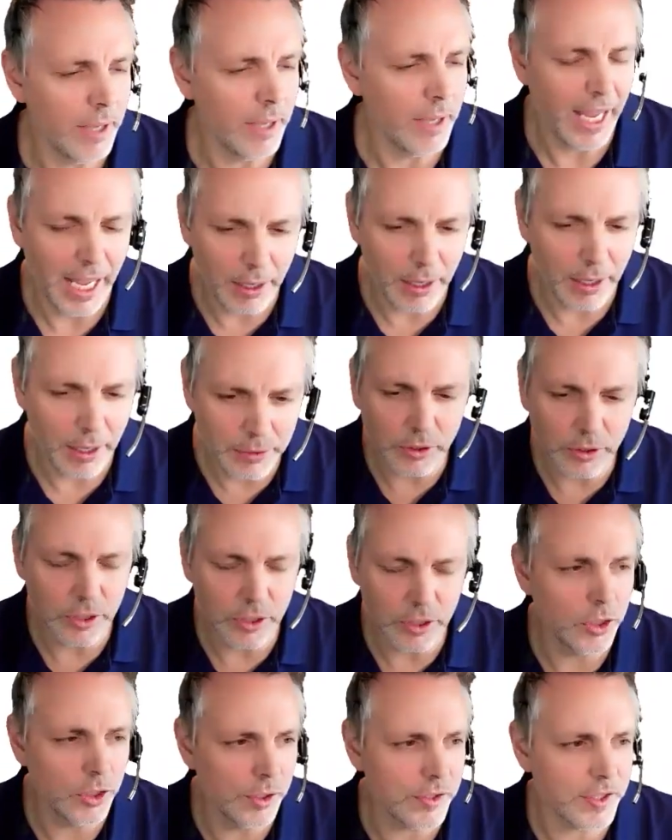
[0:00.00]
how you
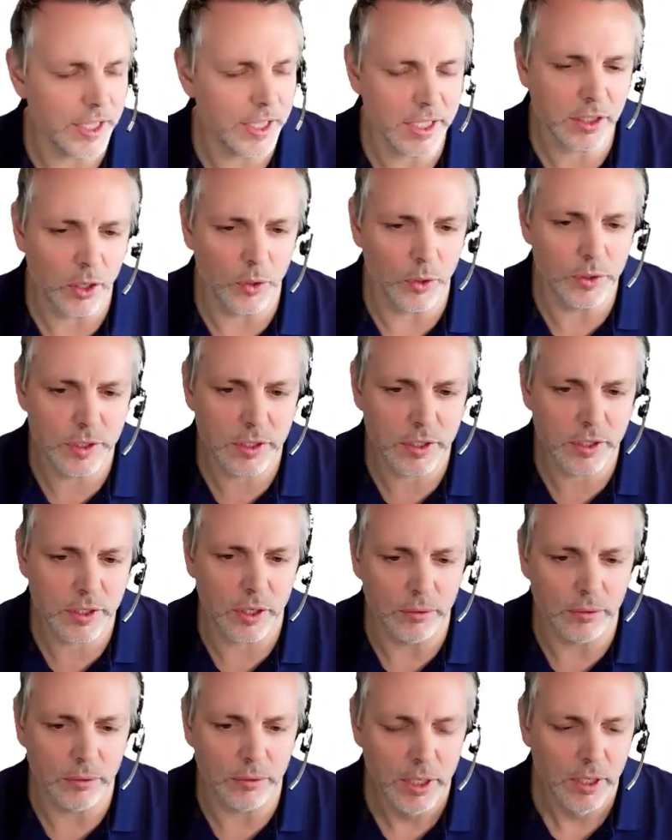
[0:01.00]
can use this
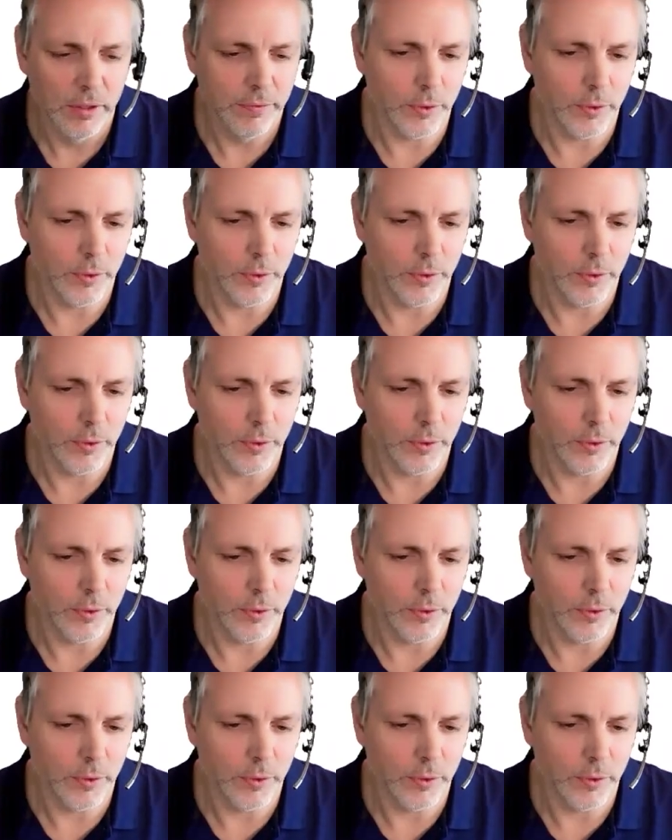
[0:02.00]
console